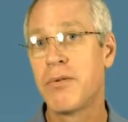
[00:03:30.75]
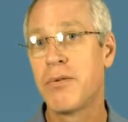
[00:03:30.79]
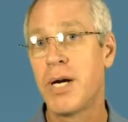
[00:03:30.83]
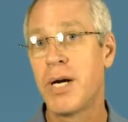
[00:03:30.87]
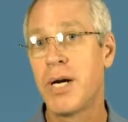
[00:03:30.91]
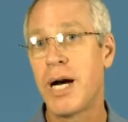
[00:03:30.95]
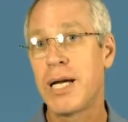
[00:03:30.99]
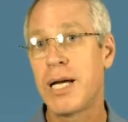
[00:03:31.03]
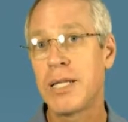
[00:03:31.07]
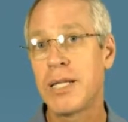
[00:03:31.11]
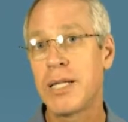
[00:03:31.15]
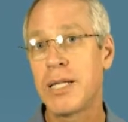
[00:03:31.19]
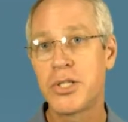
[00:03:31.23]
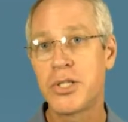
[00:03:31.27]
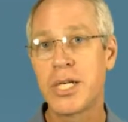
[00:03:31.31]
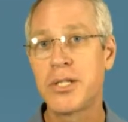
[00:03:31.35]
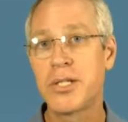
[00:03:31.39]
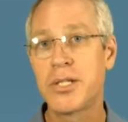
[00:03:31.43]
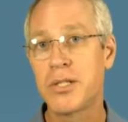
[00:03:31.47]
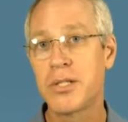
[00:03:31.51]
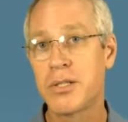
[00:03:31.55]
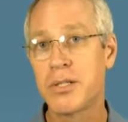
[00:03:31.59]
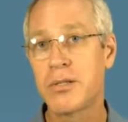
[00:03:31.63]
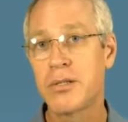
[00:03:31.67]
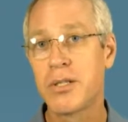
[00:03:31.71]
eyelid
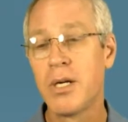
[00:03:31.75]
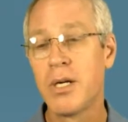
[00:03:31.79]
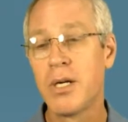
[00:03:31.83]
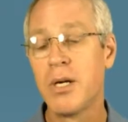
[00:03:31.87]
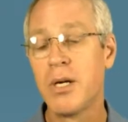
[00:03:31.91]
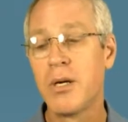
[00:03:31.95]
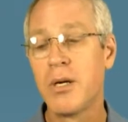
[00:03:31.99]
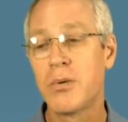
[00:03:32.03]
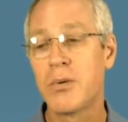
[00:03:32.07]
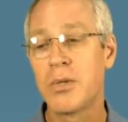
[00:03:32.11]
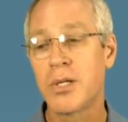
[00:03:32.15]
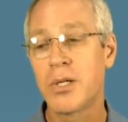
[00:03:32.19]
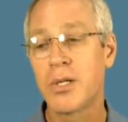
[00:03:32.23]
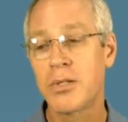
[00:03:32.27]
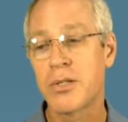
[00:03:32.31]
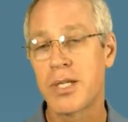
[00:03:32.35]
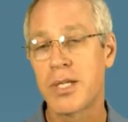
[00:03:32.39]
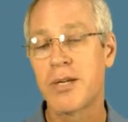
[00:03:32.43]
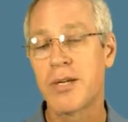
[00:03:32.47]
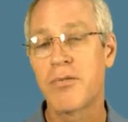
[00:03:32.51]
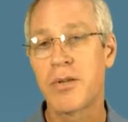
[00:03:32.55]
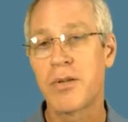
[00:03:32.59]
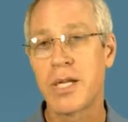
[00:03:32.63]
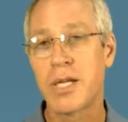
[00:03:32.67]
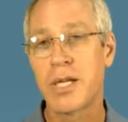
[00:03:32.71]
changes, which I'll
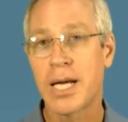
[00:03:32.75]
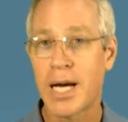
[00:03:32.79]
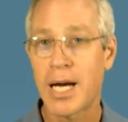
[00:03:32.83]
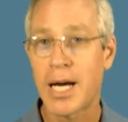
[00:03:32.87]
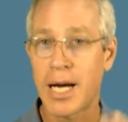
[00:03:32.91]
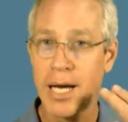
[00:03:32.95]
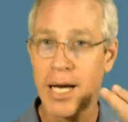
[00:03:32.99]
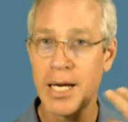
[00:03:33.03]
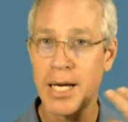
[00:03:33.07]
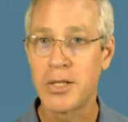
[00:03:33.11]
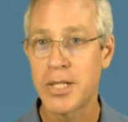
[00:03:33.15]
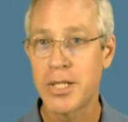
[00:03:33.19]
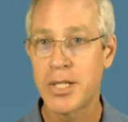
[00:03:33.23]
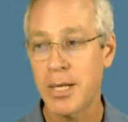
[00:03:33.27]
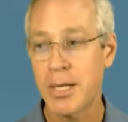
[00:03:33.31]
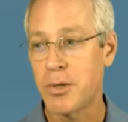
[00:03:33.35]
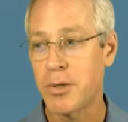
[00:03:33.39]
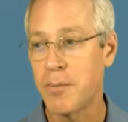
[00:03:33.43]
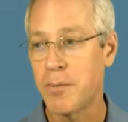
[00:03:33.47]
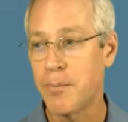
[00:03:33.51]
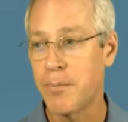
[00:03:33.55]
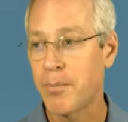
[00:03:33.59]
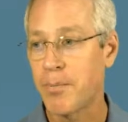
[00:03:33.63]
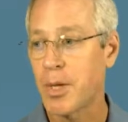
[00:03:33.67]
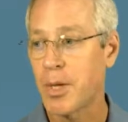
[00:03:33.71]
save for the eye chapter.